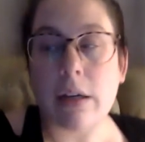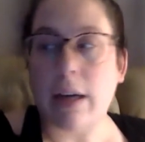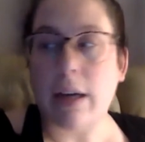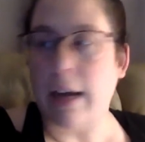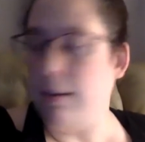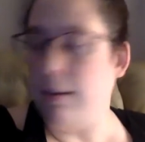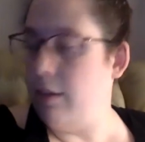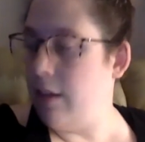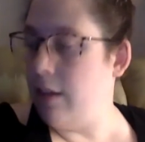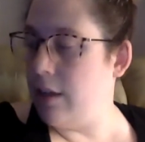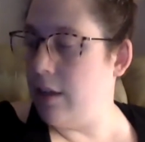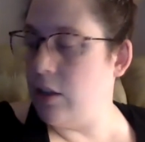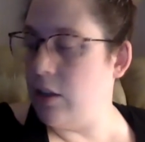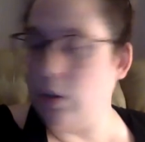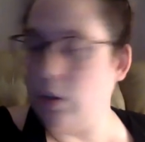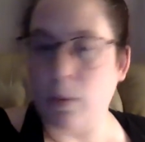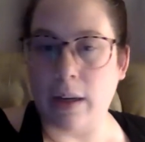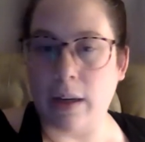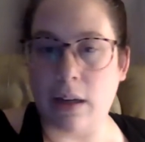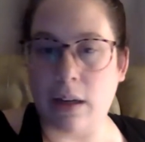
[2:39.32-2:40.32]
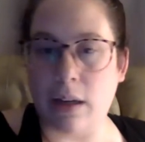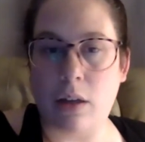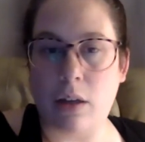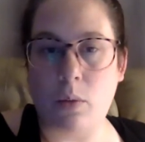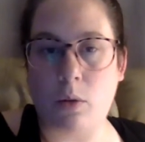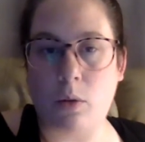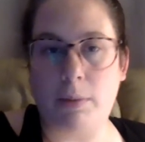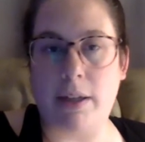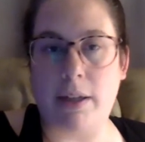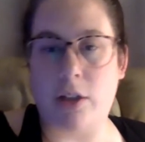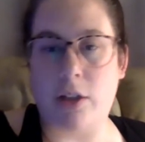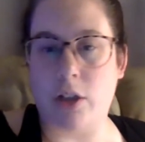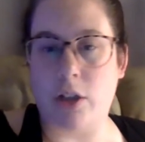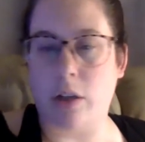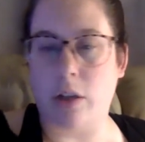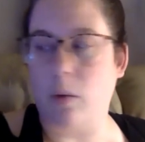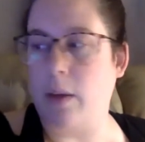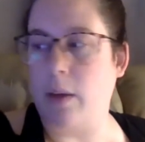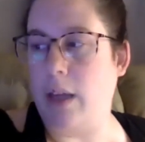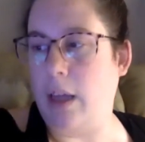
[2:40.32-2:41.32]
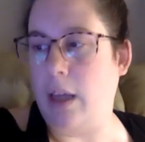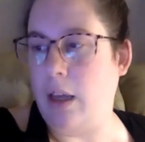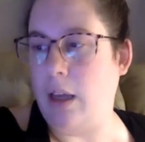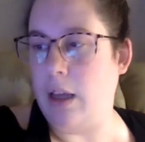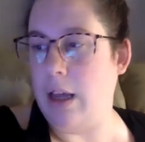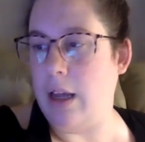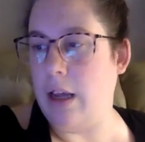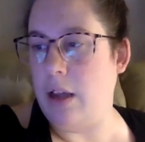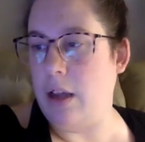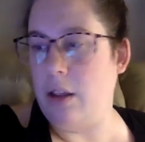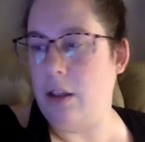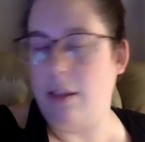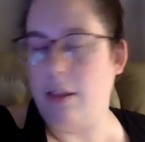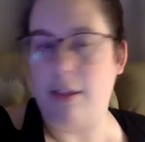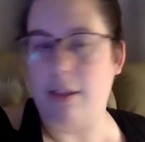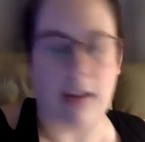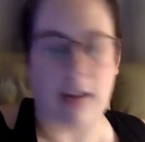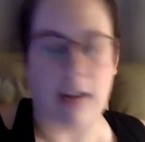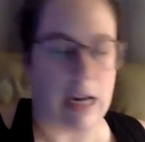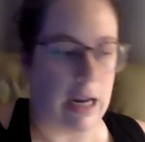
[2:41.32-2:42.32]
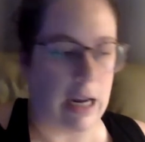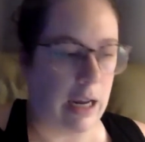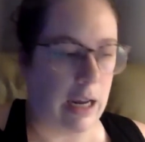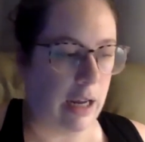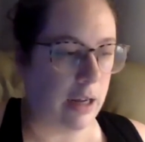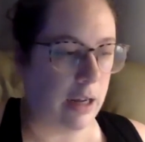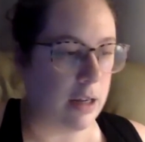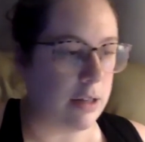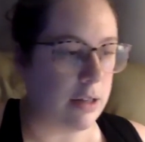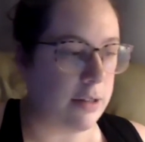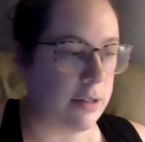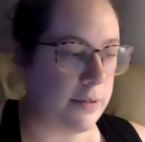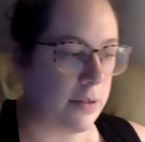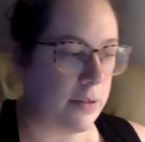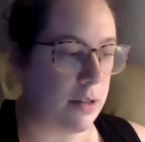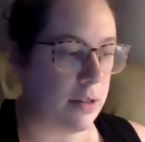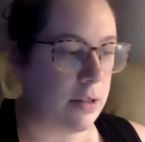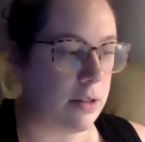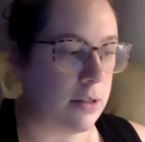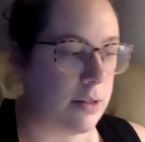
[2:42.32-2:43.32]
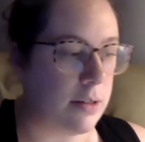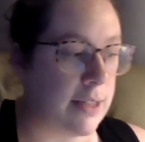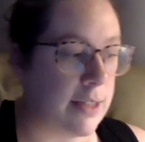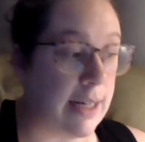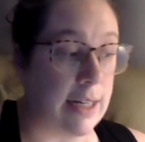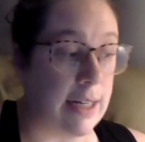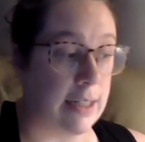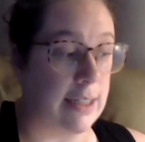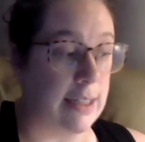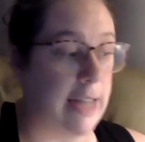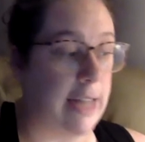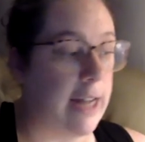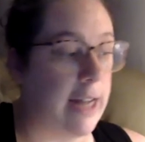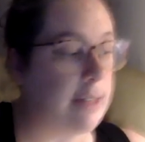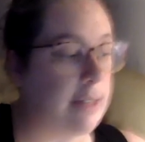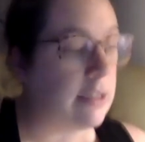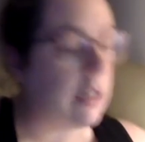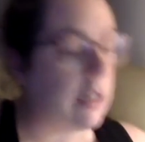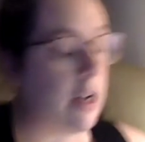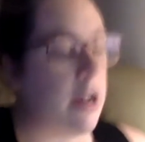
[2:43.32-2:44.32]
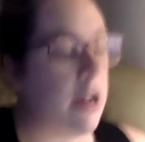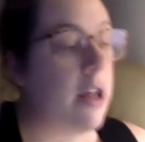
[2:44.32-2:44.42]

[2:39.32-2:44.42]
And this week you will be doing the sentence test.